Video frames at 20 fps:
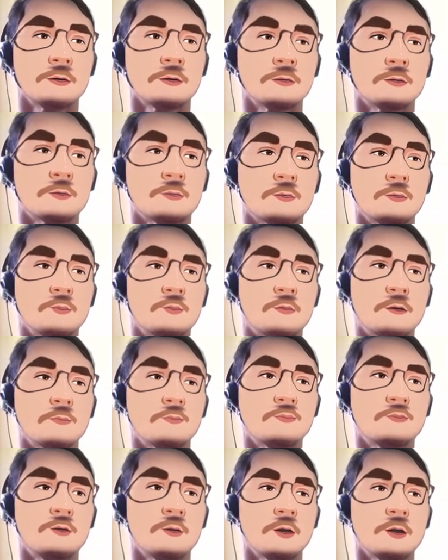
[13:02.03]
So you want to
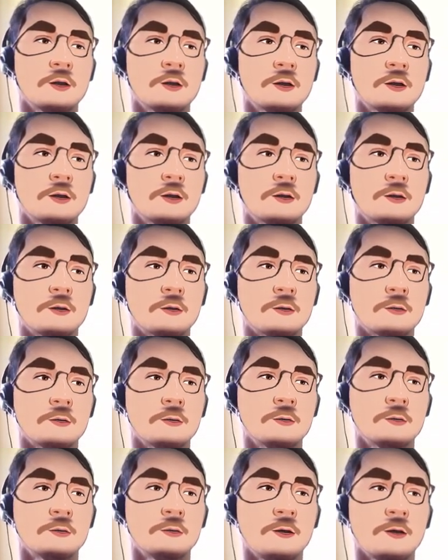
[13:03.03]
change the
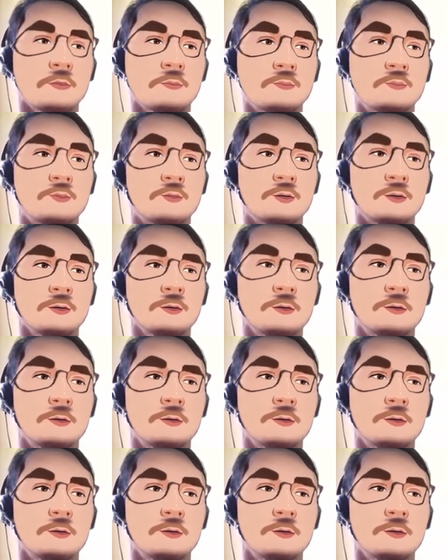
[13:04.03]
texture.